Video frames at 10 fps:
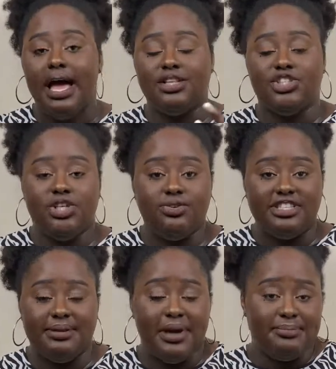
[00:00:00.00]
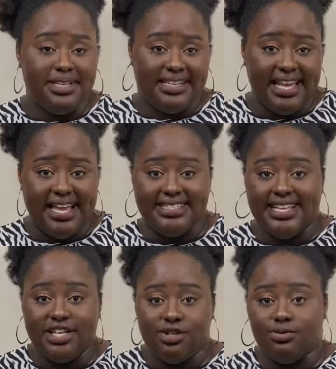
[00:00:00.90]
And Tuesday might be the days
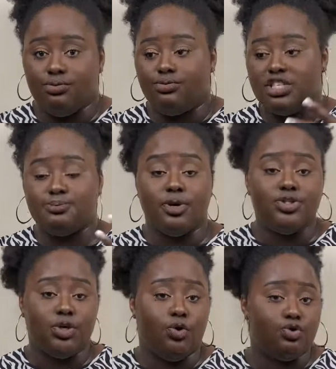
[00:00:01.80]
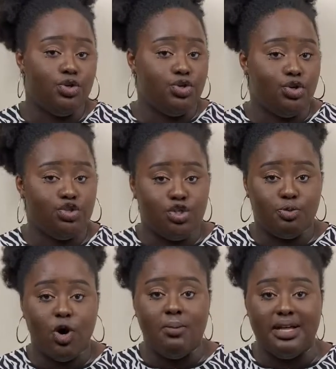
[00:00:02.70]
that you respond to all your
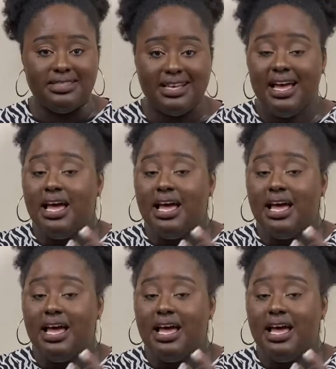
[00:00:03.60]
YouTube comments.